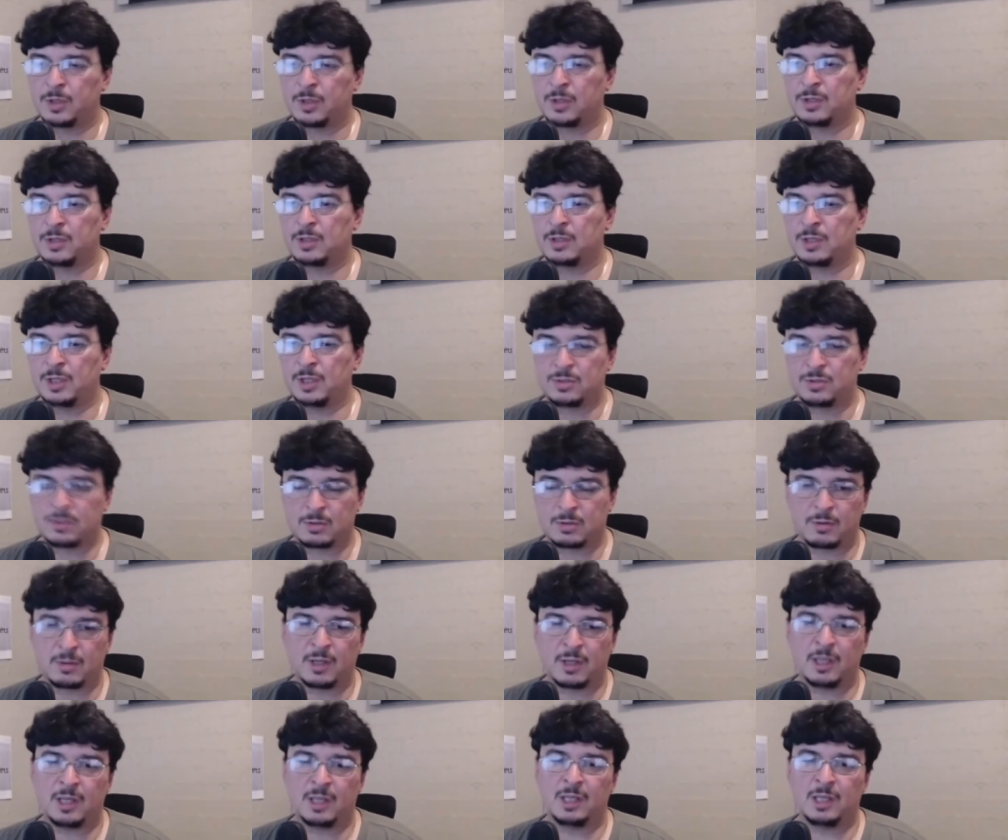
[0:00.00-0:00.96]
and your
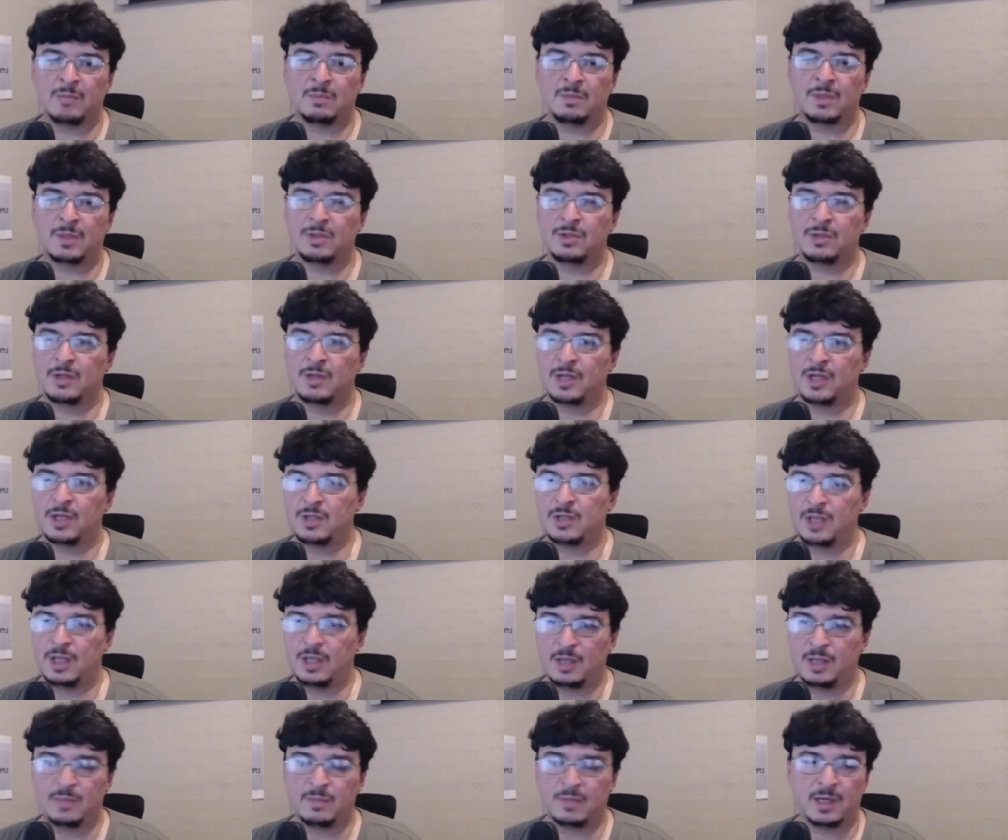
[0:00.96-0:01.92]
Instagram and your, and your
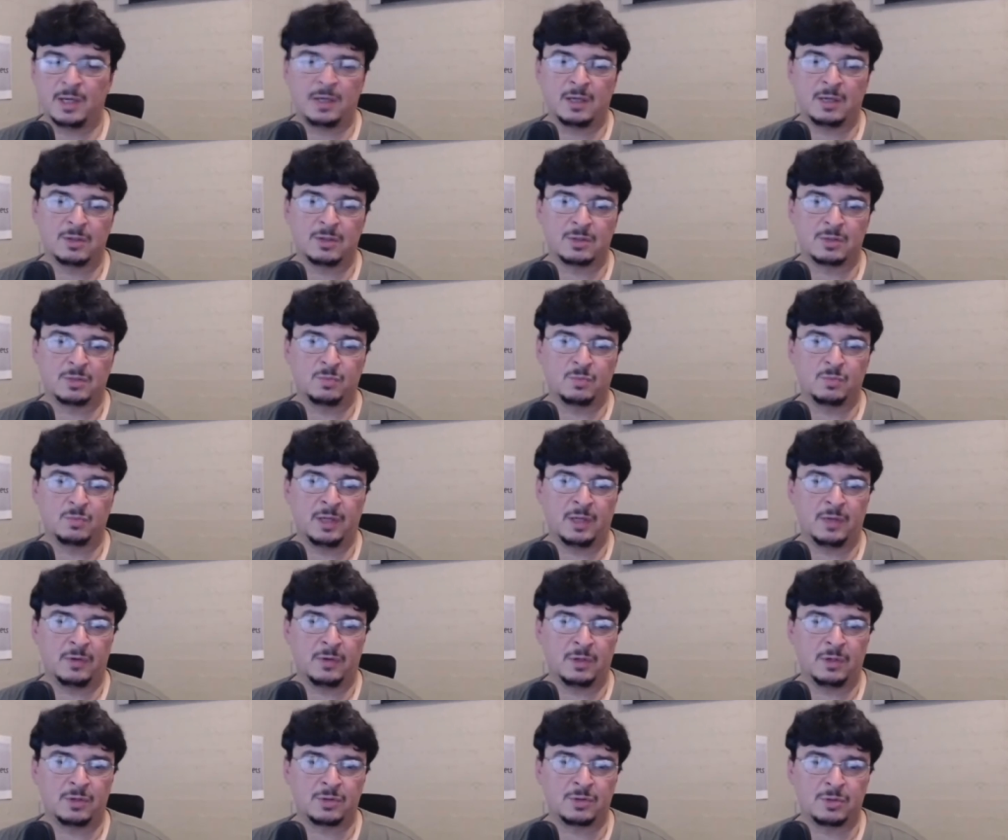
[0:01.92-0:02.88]
emails and
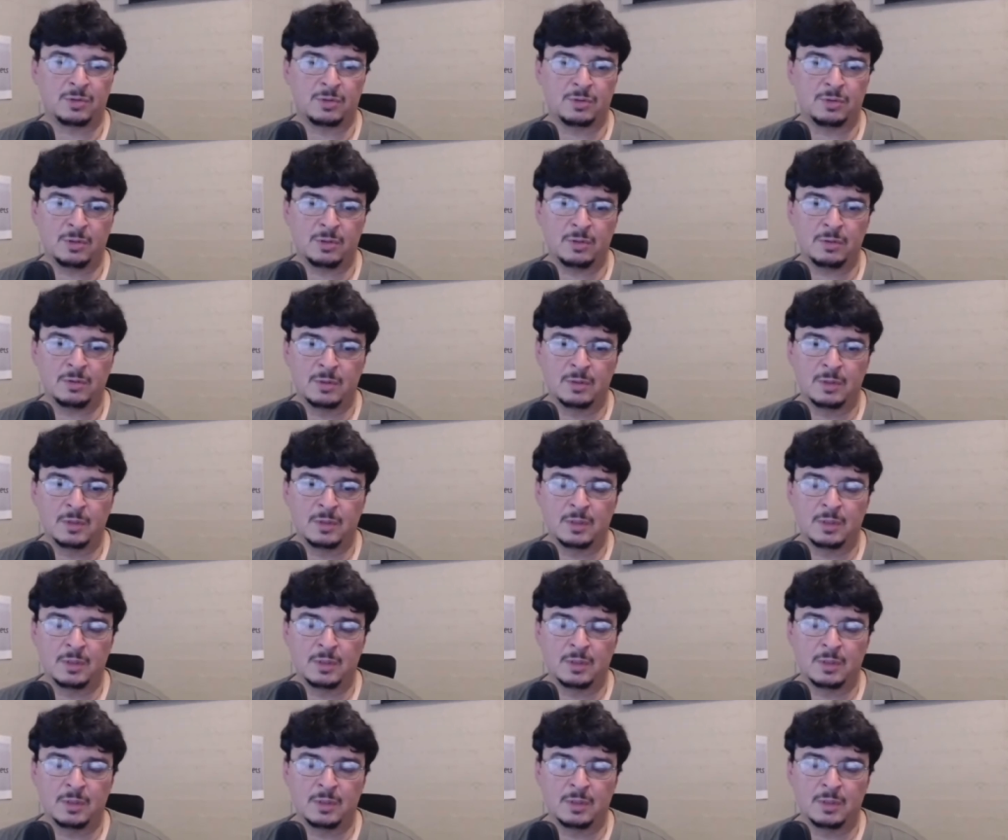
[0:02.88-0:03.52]
whatever else you do,